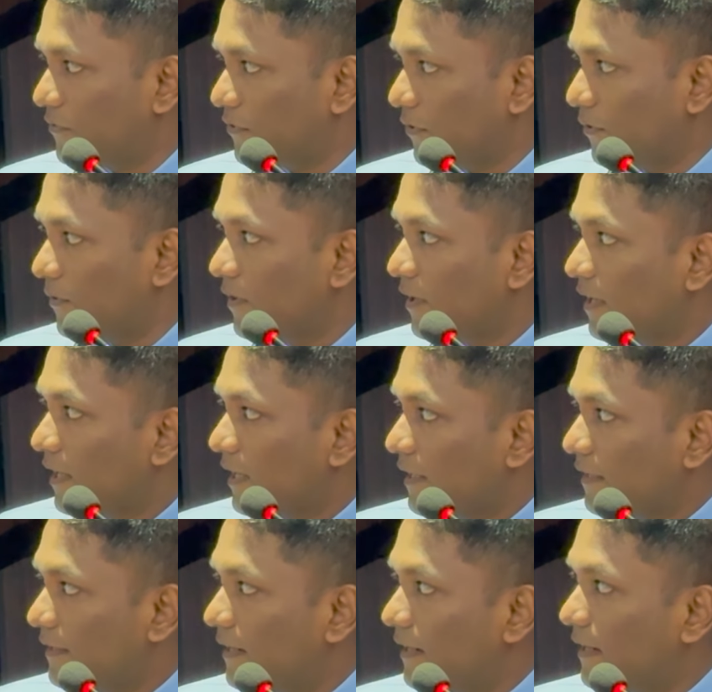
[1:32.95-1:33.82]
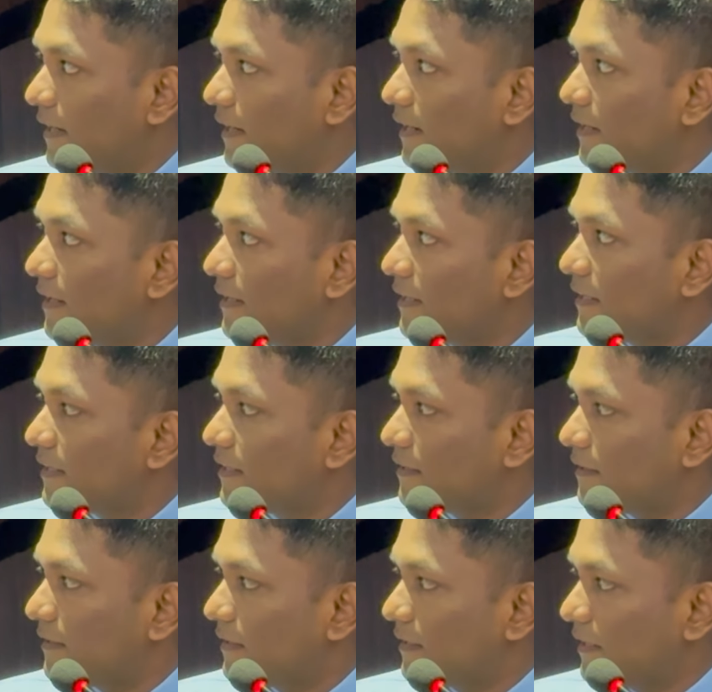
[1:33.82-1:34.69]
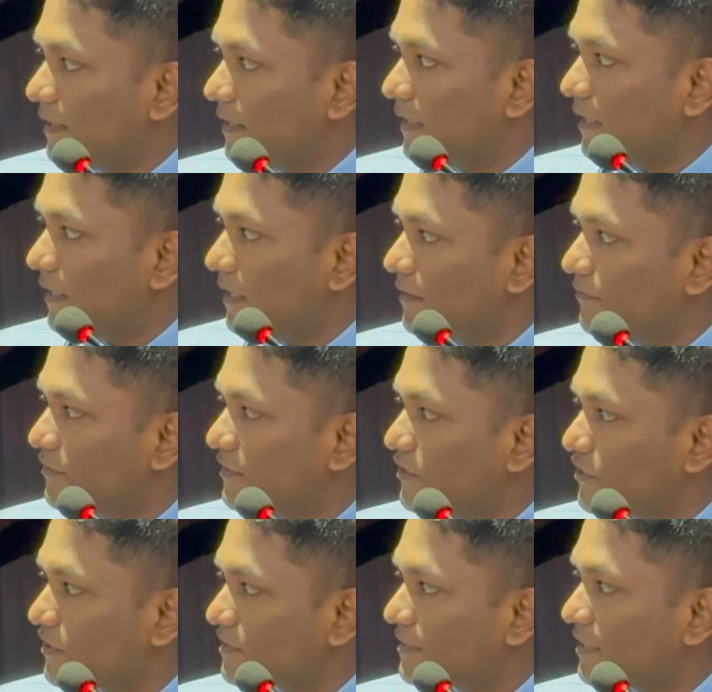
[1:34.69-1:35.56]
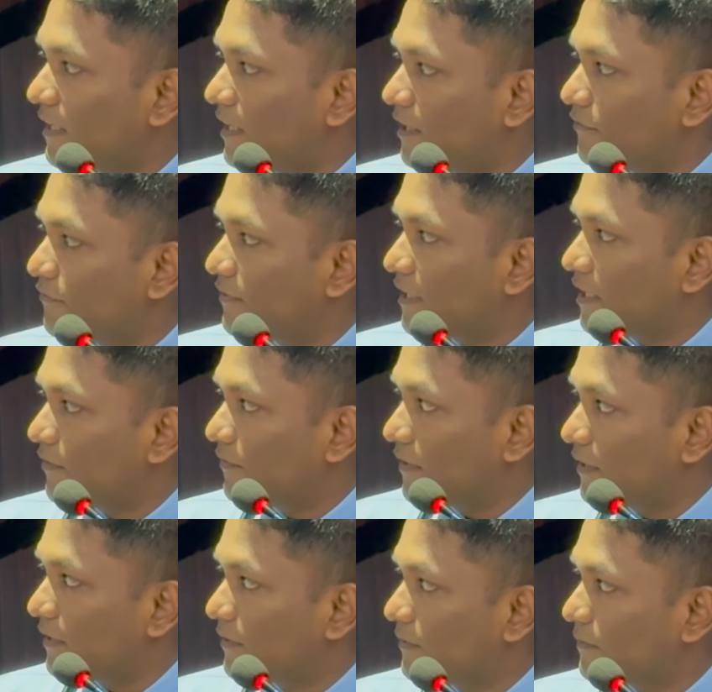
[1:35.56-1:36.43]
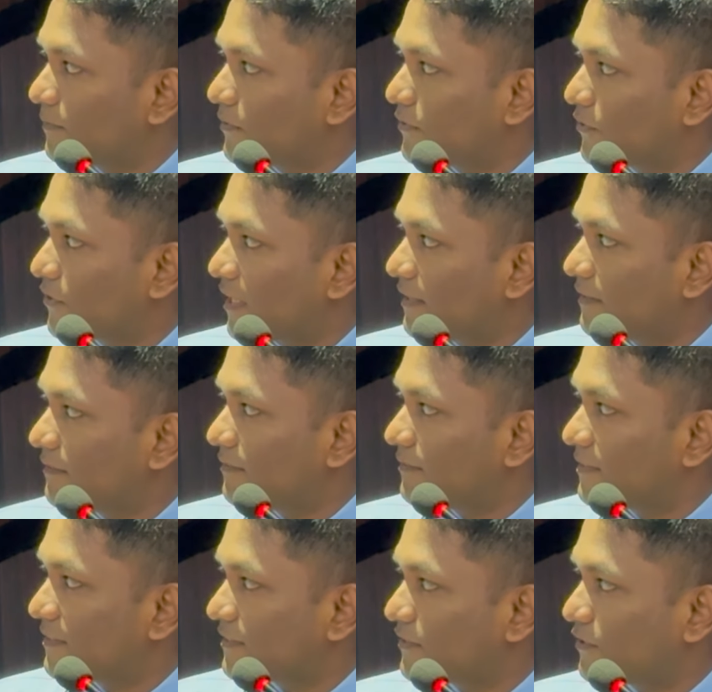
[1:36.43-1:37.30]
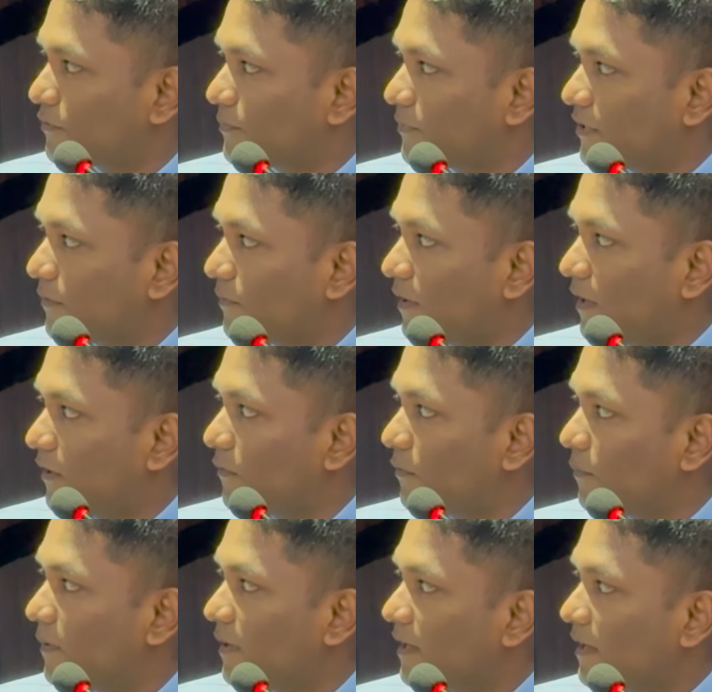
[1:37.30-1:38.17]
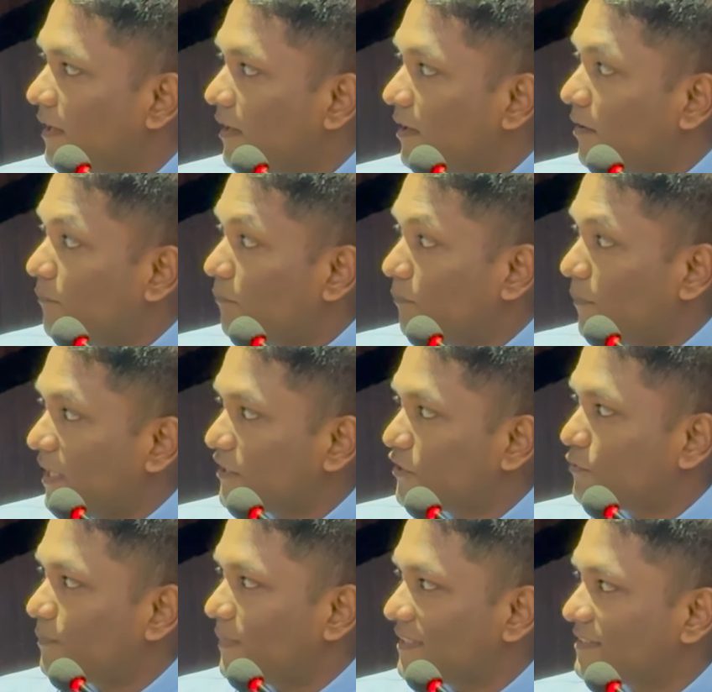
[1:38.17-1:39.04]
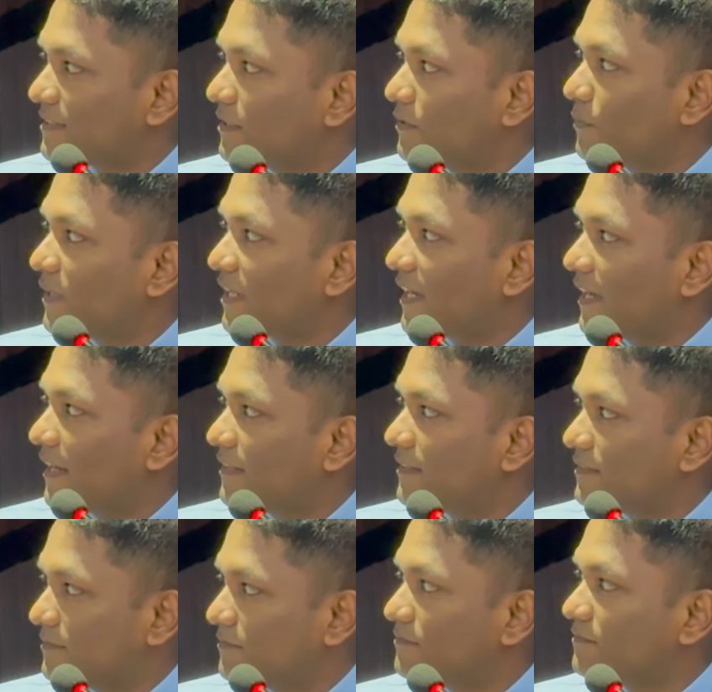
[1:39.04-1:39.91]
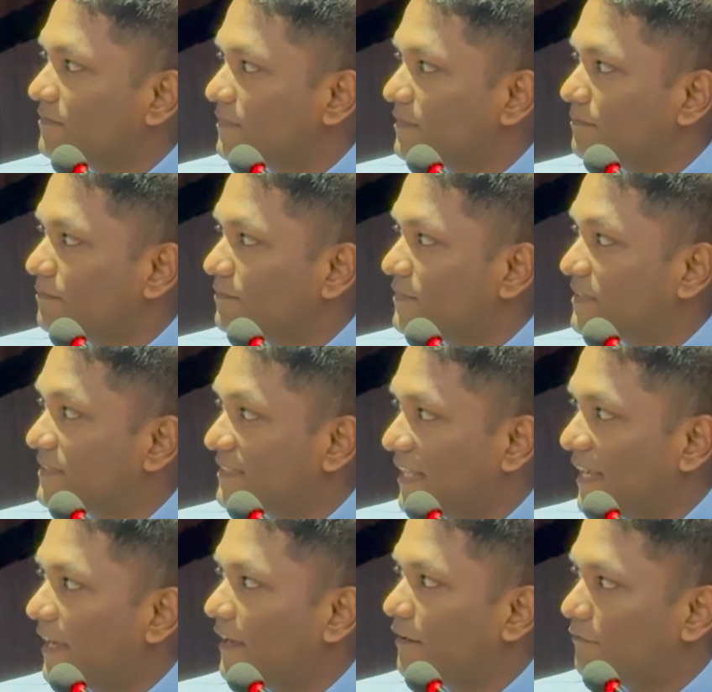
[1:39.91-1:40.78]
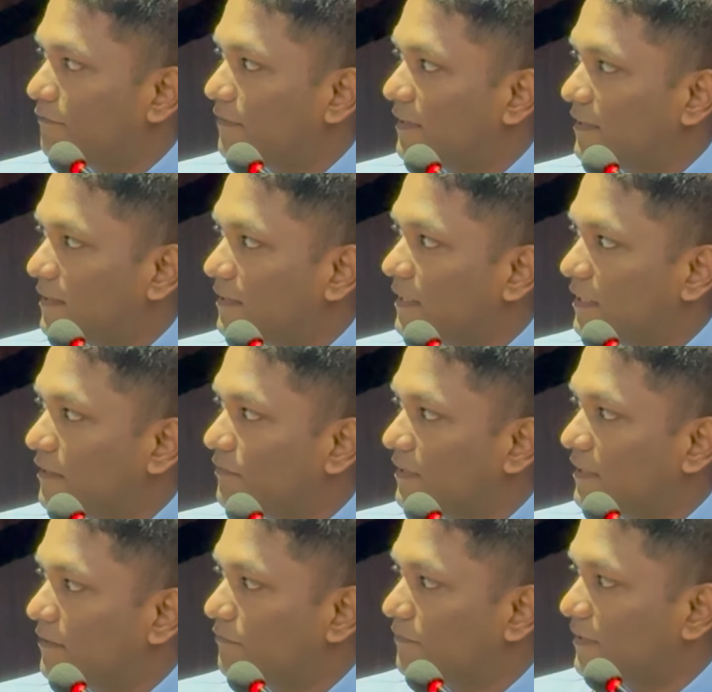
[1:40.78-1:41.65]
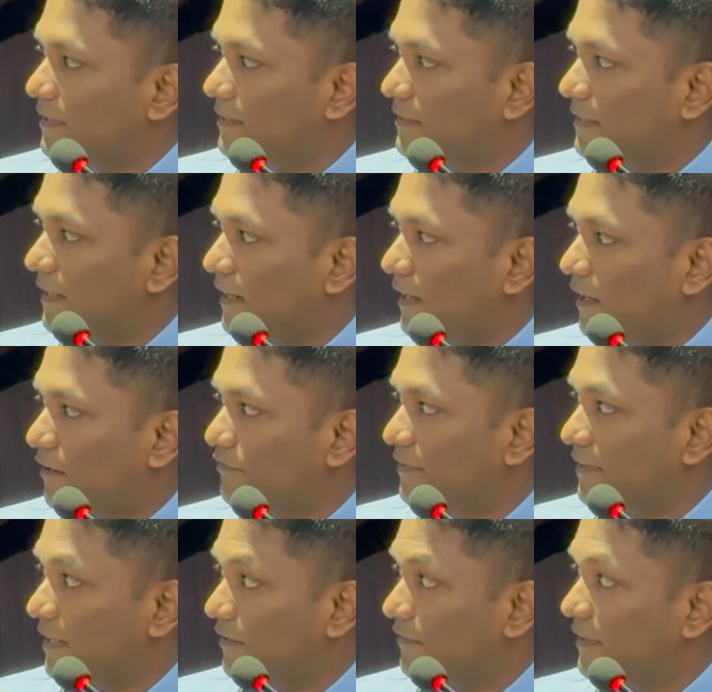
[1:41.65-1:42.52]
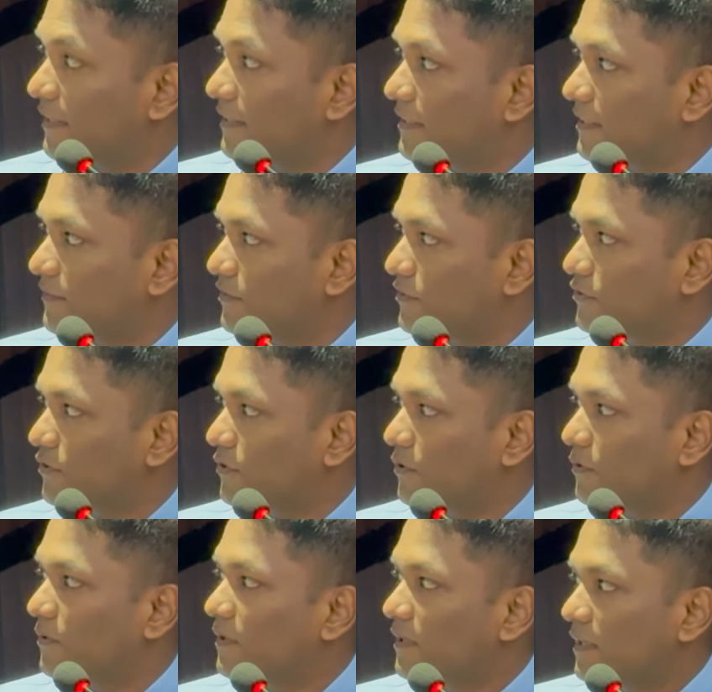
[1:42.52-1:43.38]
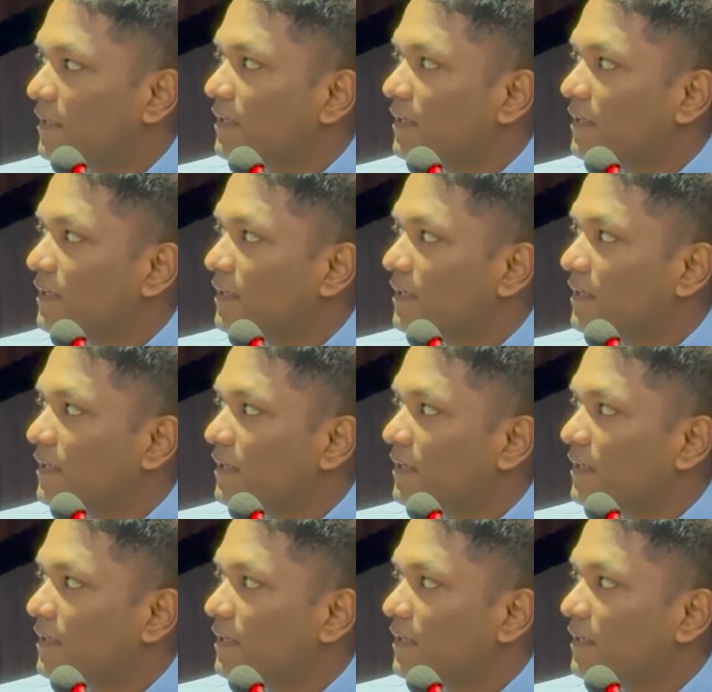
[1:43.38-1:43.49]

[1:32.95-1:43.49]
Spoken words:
So the earlier, even just half an hour, you can just observe how much muscle we can save, even with the half an hour interval. So